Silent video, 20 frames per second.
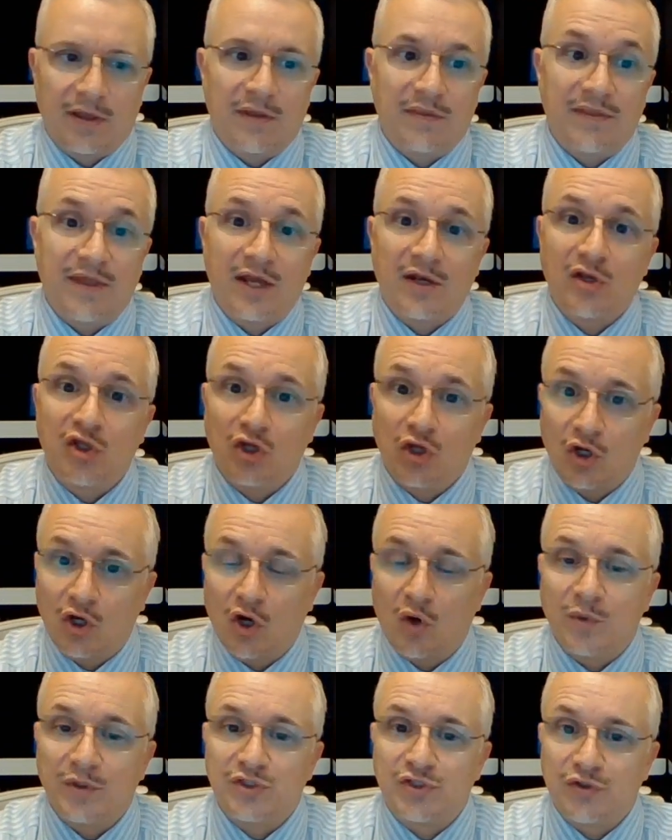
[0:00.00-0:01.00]
And then you can
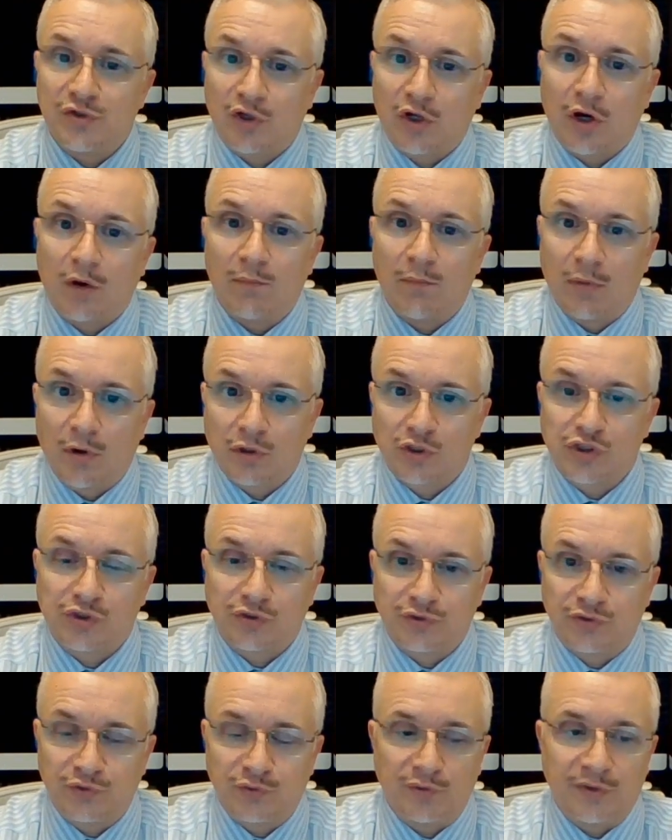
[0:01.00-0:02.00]
go into the commercial
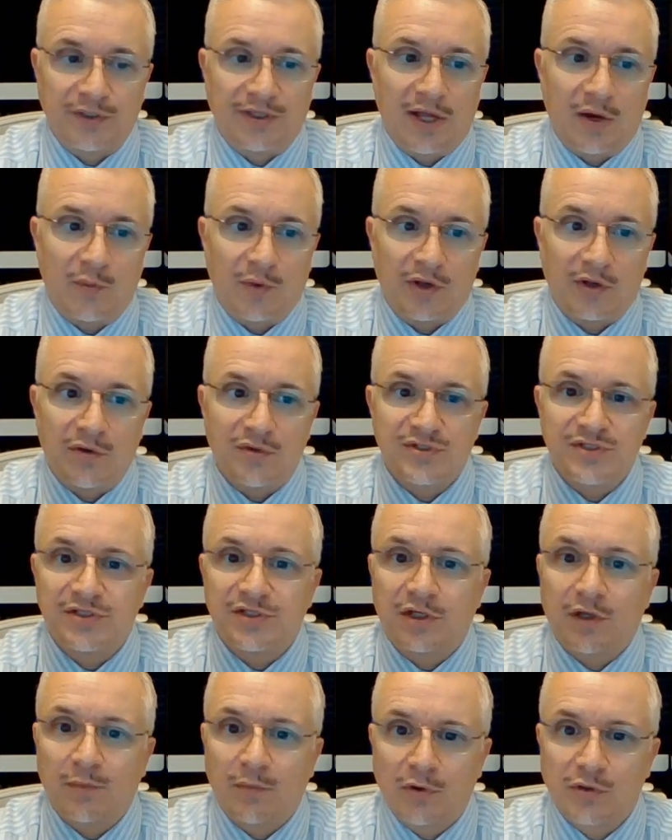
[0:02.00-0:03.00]
tooling. Now, when it goes into
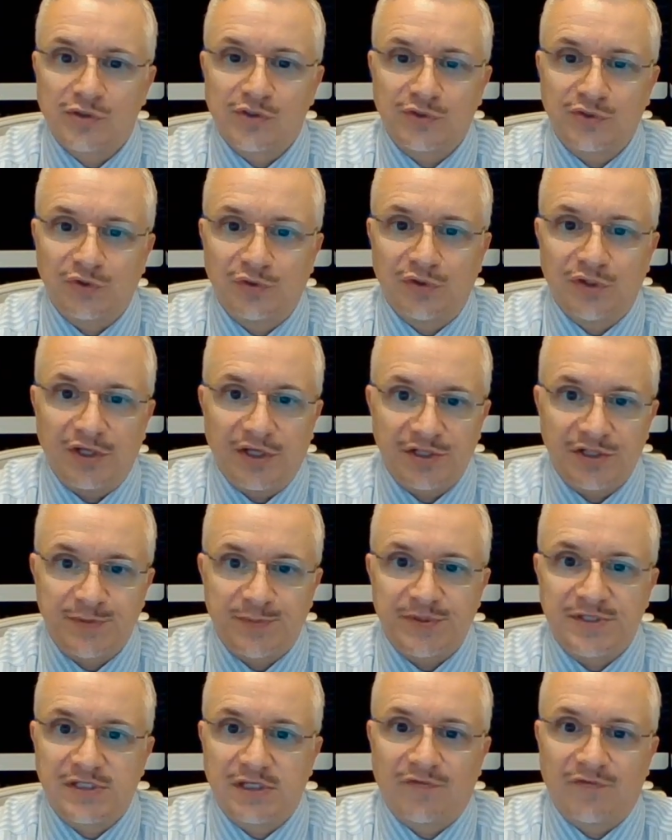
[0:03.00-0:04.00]
commercial tooling, you need
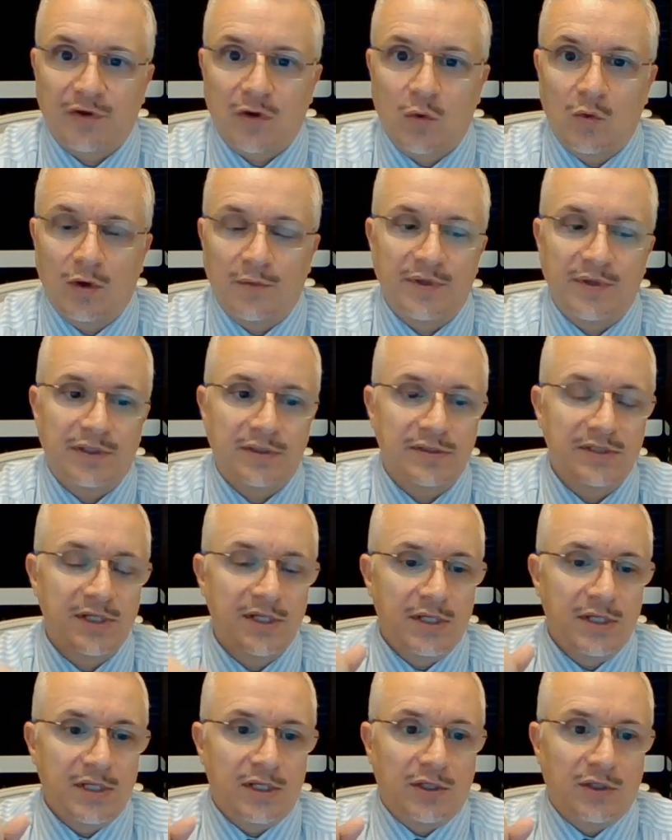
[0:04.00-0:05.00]
specific equipment,
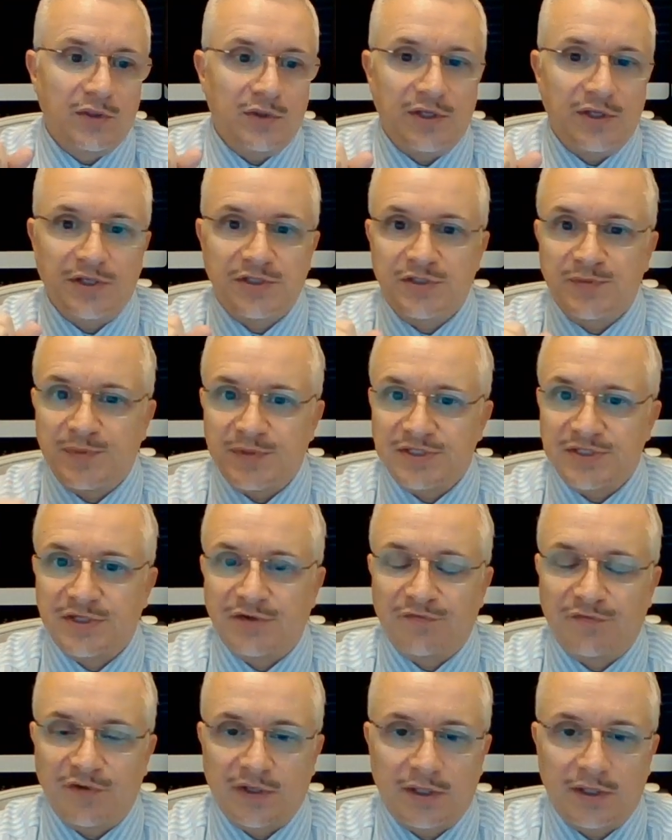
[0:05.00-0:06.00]
you need
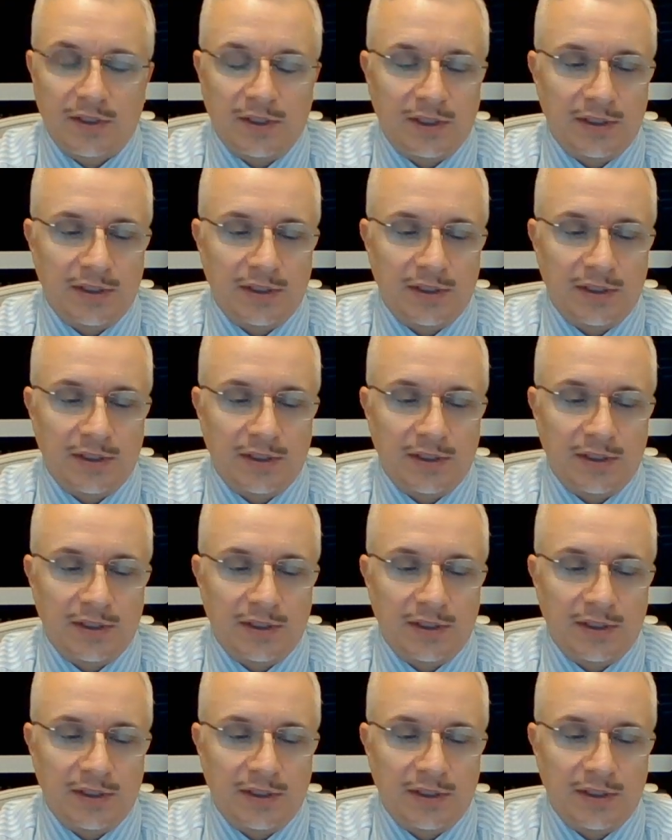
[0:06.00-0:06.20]
specific